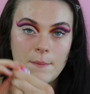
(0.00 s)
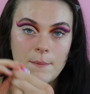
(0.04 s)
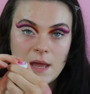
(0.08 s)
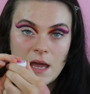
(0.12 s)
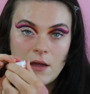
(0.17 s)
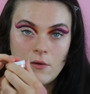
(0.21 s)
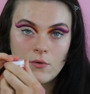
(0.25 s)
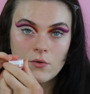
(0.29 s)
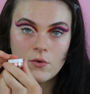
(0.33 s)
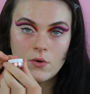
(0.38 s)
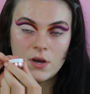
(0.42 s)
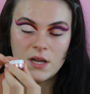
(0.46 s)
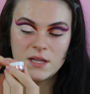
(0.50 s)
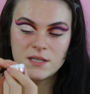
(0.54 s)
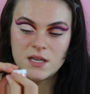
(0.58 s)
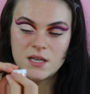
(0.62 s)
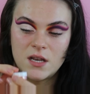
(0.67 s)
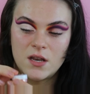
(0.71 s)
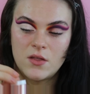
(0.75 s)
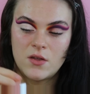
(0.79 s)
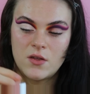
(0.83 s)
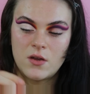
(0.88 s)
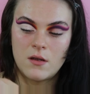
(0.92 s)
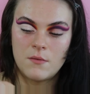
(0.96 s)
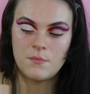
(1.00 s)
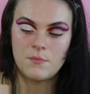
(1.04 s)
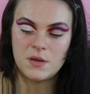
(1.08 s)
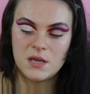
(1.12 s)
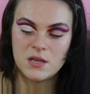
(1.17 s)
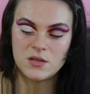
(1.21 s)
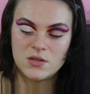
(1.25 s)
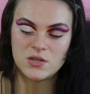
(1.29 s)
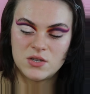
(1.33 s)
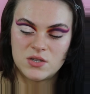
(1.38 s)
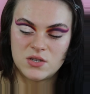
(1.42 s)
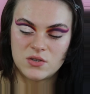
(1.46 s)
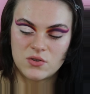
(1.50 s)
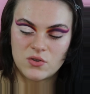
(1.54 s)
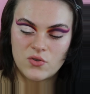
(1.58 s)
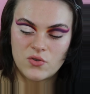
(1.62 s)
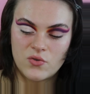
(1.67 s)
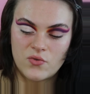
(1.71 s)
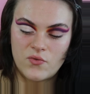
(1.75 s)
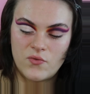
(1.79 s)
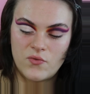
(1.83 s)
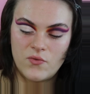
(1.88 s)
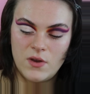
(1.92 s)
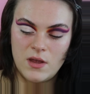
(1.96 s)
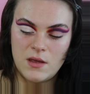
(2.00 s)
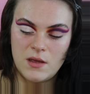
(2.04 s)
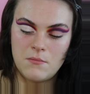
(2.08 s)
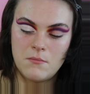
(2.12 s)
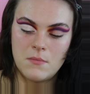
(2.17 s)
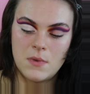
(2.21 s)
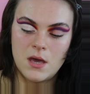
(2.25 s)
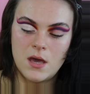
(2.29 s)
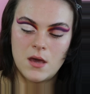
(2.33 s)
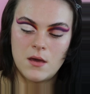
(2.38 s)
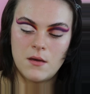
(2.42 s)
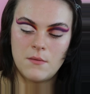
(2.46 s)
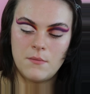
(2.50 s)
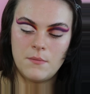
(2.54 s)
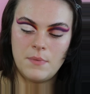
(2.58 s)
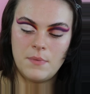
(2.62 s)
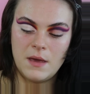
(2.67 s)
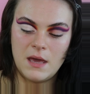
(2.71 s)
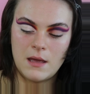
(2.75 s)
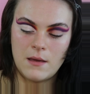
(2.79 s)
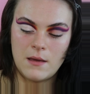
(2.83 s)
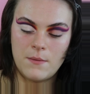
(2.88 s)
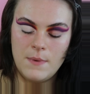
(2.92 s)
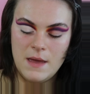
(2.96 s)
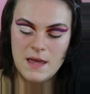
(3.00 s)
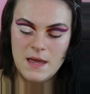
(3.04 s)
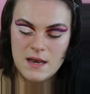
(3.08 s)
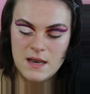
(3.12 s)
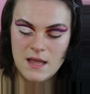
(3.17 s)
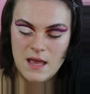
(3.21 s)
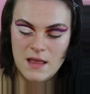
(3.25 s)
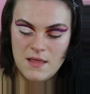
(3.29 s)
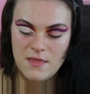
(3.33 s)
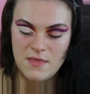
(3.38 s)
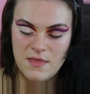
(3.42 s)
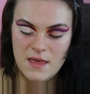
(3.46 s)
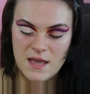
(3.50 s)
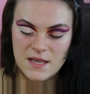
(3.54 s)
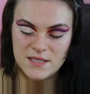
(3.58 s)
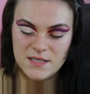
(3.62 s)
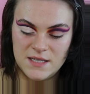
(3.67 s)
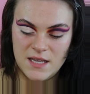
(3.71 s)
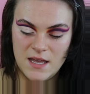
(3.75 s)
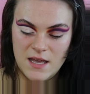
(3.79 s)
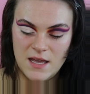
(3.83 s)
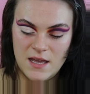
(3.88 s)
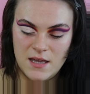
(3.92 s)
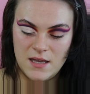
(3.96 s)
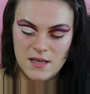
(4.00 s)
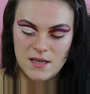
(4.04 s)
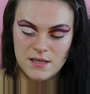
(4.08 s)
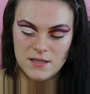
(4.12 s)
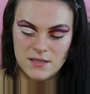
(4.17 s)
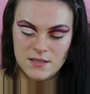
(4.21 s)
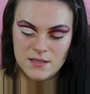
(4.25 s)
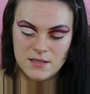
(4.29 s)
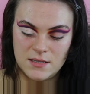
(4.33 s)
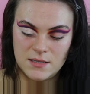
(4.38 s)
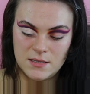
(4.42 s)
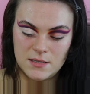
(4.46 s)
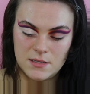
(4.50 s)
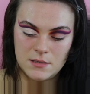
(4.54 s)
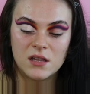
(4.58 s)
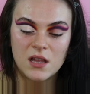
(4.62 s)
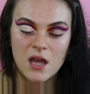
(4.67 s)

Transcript: I'm now going into another Peaches and Cream pigment, and this is